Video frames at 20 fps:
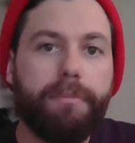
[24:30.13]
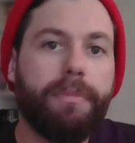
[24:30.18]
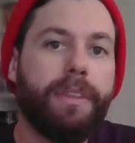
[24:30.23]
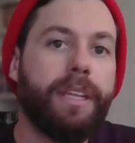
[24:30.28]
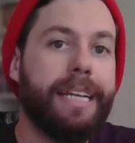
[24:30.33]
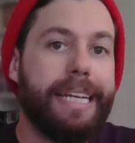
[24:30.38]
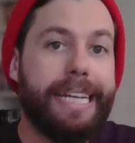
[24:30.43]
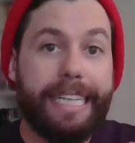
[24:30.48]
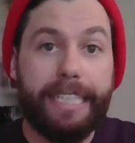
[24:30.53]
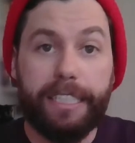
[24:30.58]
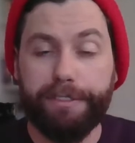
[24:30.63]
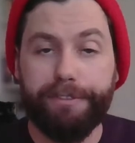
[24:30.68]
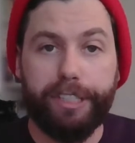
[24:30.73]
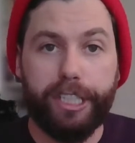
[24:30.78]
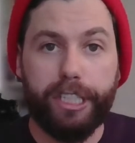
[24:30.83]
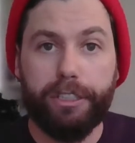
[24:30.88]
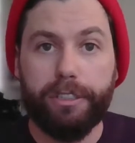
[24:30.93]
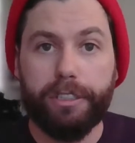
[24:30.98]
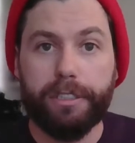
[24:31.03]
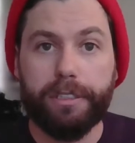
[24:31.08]
Ease of
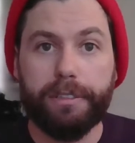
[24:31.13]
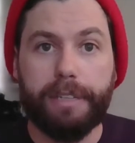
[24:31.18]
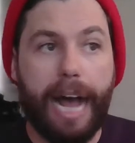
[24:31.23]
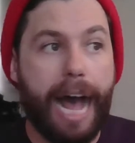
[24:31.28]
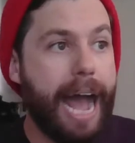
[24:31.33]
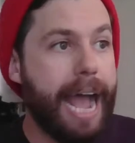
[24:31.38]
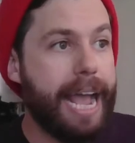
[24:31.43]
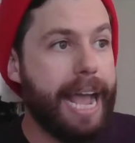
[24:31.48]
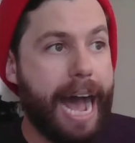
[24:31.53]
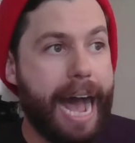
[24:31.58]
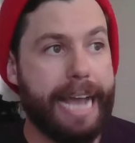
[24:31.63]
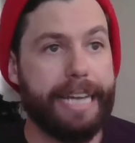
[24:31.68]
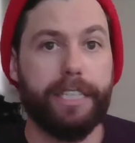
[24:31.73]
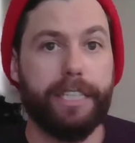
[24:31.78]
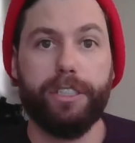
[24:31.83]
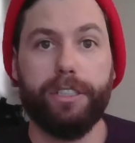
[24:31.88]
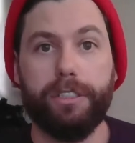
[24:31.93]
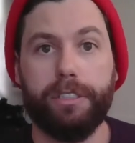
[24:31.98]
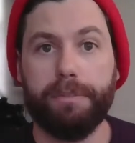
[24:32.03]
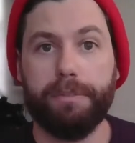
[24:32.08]
use. I
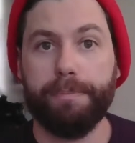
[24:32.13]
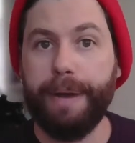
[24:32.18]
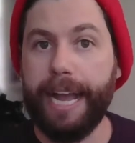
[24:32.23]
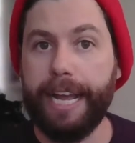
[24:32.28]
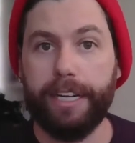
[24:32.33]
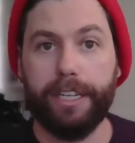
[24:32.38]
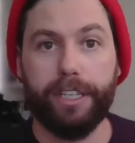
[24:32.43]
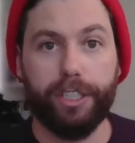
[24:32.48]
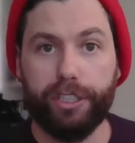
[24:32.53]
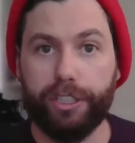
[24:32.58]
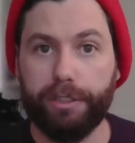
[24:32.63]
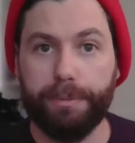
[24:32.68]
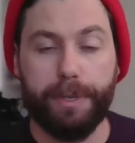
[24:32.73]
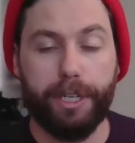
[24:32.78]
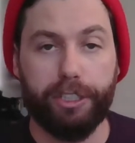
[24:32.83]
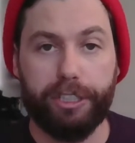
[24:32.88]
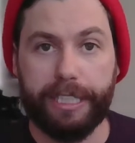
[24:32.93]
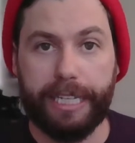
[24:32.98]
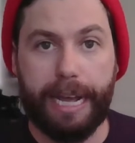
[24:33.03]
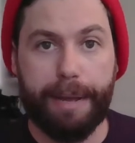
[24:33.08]
use my inertial
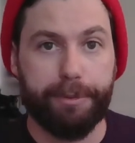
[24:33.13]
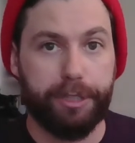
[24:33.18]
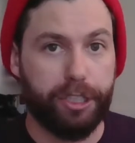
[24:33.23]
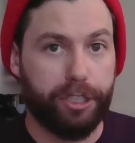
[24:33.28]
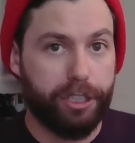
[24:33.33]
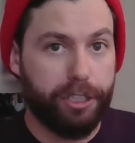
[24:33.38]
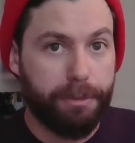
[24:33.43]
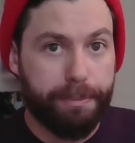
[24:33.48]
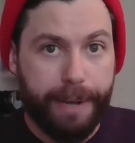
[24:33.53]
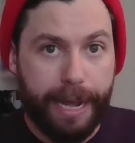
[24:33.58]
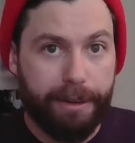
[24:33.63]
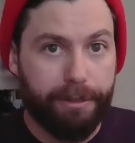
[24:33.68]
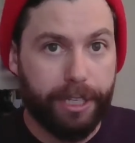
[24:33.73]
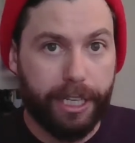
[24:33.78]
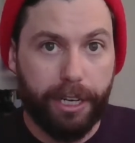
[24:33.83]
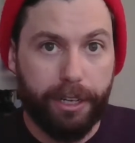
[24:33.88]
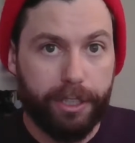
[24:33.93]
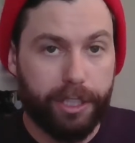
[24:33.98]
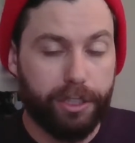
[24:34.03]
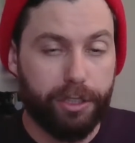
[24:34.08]
motion capture suit, my
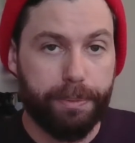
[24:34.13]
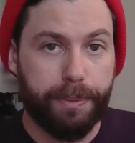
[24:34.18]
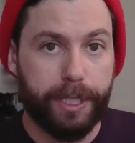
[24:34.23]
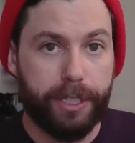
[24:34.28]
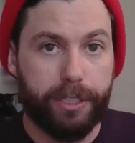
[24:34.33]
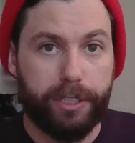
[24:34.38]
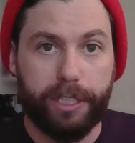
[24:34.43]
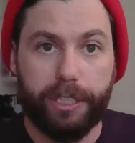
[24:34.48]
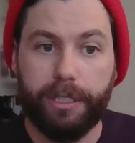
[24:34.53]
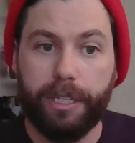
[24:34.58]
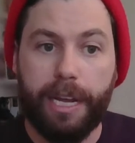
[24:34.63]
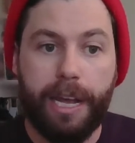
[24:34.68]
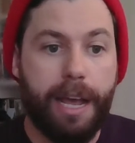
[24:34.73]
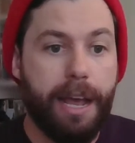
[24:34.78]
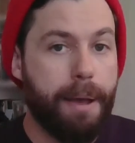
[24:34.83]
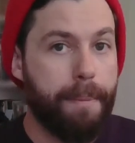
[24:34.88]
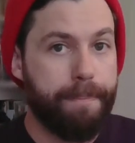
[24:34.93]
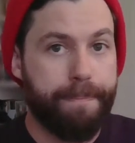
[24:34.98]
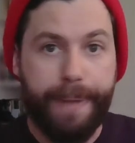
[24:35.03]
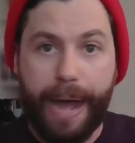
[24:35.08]
Rokoko Smart Suit,
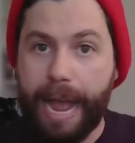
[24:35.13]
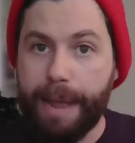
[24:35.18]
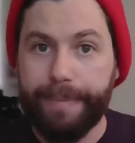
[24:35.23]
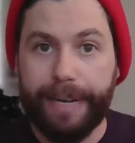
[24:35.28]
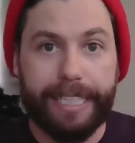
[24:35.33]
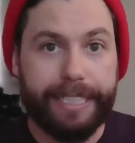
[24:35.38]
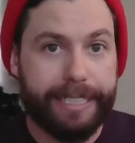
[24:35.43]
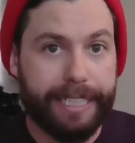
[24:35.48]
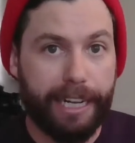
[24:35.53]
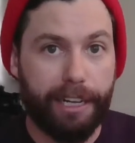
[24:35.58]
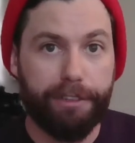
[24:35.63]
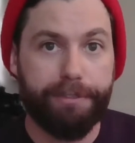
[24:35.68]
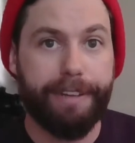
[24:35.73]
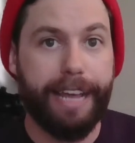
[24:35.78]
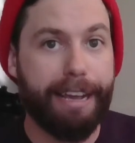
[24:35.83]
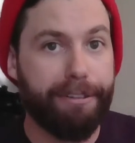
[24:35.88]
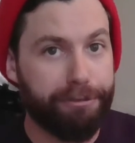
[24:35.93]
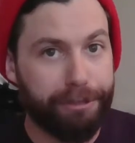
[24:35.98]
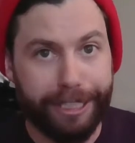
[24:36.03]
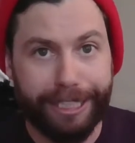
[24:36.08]
by myself
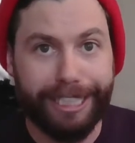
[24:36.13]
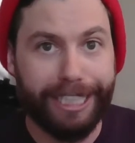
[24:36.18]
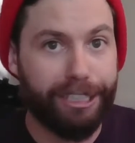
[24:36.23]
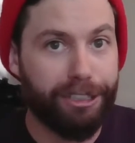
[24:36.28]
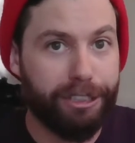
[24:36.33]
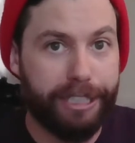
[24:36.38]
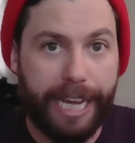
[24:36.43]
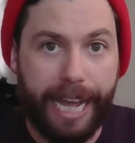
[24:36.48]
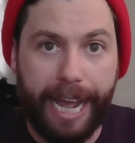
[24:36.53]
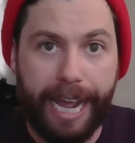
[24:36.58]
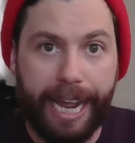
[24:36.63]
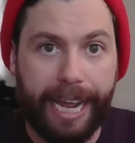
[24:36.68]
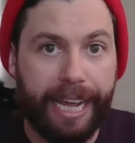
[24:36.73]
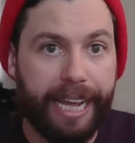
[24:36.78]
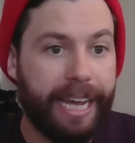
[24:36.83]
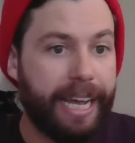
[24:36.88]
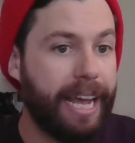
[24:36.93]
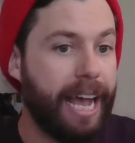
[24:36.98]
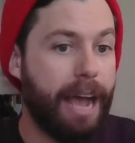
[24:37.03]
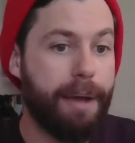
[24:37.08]
every single day.
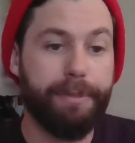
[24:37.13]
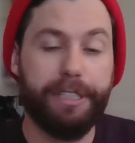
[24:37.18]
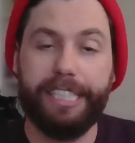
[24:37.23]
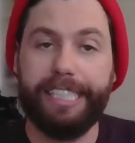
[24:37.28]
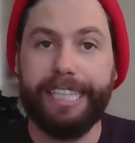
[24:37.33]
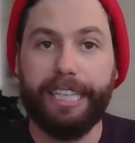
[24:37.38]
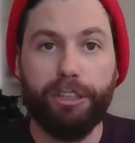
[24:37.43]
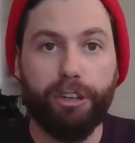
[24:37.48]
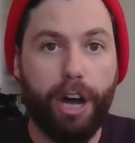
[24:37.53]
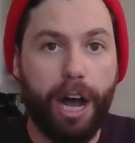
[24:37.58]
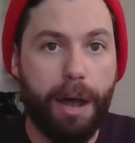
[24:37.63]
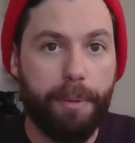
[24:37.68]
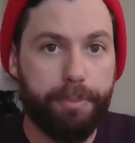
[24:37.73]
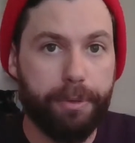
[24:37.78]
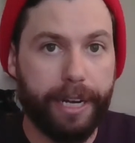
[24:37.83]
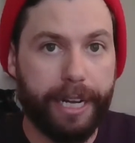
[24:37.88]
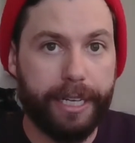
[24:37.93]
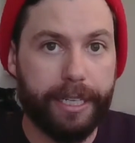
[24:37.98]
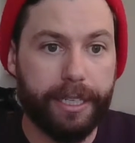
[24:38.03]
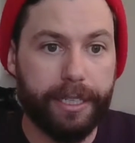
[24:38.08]
I'm a single
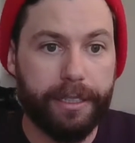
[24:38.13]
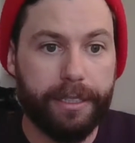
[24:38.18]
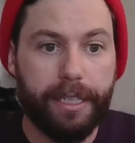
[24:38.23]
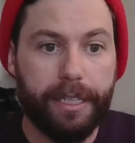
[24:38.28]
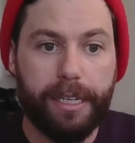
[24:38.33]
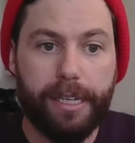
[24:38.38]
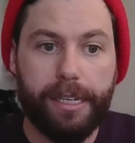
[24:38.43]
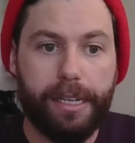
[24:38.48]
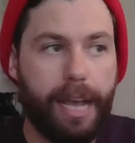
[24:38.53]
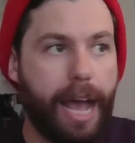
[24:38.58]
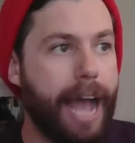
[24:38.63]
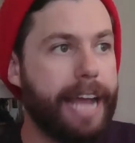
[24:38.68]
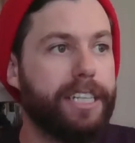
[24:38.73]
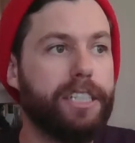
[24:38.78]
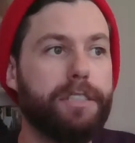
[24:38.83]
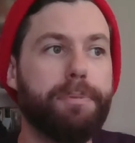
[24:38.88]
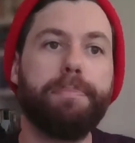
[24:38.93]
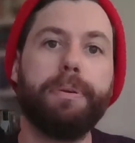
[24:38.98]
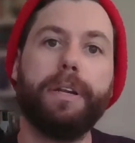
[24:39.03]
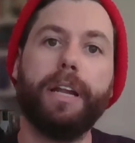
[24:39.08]
operator. I
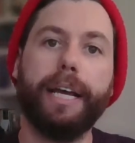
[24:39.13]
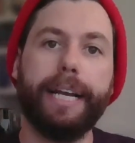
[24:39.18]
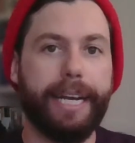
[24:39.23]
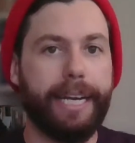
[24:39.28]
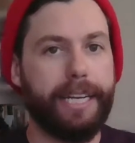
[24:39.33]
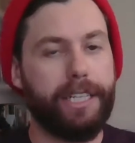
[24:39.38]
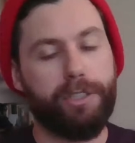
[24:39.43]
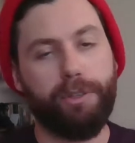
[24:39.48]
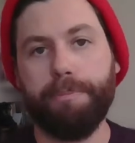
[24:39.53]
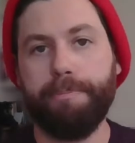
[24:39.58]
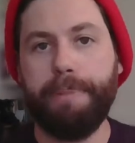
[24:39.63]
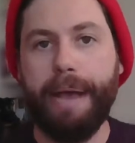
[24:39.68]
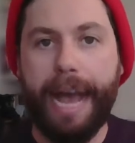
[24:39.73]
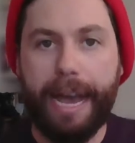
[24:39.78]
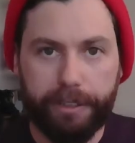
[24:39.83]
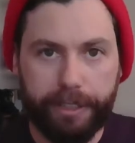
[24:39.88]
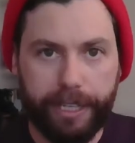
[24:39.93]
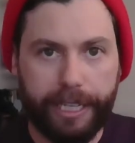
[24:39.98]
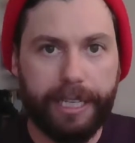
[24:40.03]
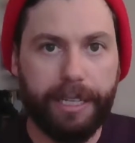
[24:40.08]
just plug it into a
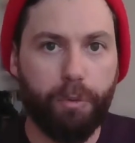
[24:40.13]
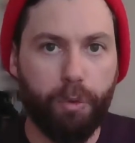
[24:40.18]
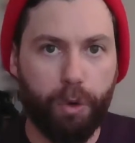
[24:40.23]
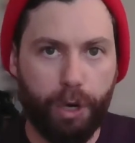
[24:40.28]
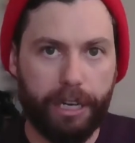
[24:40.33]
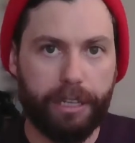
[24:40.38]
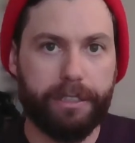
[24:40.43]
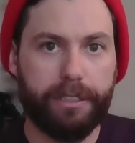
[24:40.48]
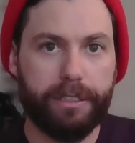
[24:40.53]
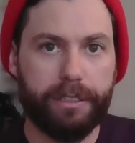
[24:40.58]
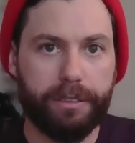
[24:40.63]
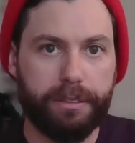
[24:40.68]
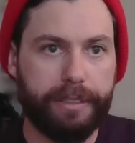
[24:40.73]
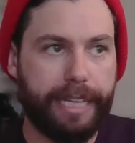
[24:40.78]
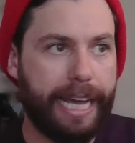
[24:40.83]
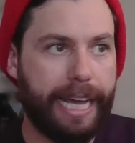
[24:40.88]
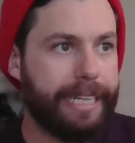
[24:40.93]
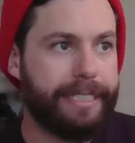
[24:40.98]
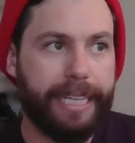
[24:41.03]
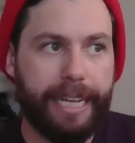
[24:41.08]
battery and it works.
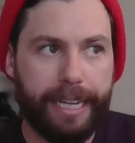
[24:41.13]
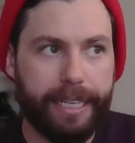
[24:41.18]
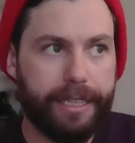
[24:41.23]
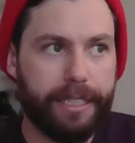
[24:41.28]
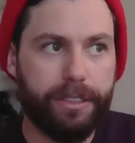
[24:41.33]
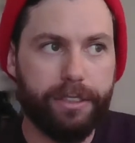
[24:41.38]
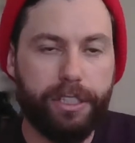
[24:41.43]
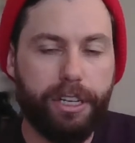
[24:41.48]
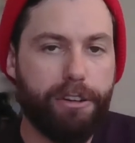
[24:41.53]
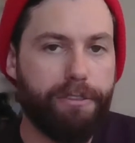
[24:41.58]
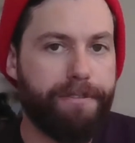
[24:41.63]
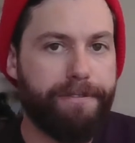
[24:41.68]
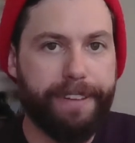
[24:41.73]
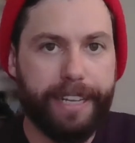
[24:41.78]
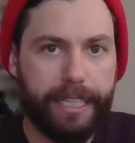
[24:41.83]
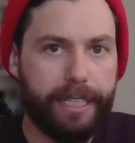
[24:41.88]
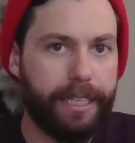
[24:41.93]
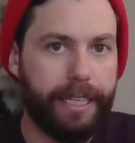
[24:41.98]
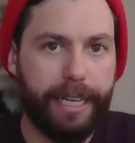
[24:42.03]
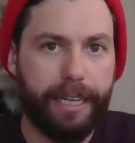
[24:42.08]
That's it. There's no
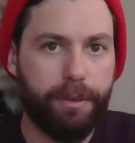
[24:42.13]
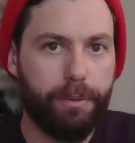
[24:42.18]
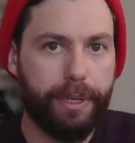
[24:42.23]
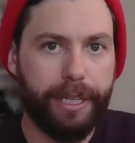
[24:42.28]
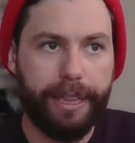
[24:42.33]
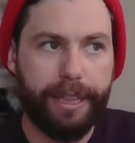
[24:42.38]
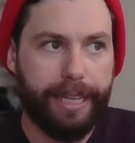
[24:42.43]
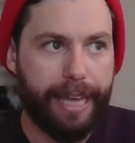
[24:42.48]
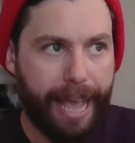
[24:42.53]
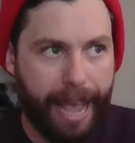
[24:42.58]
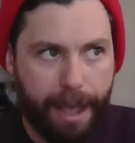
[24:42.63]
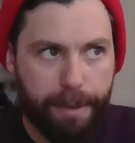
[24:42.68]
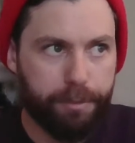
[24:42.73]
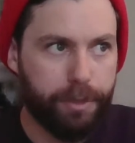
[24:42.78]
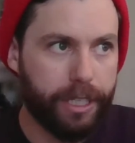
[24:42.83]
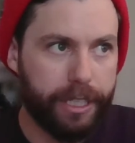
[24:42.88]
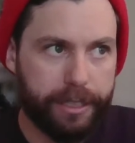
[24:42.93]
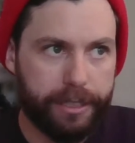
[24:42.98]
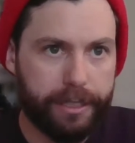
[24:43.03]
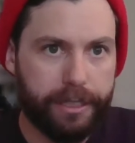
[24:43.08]
fiddling with
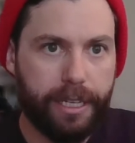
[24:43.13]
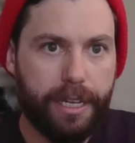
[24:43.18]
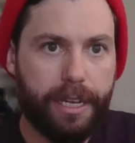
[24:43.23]
cameras.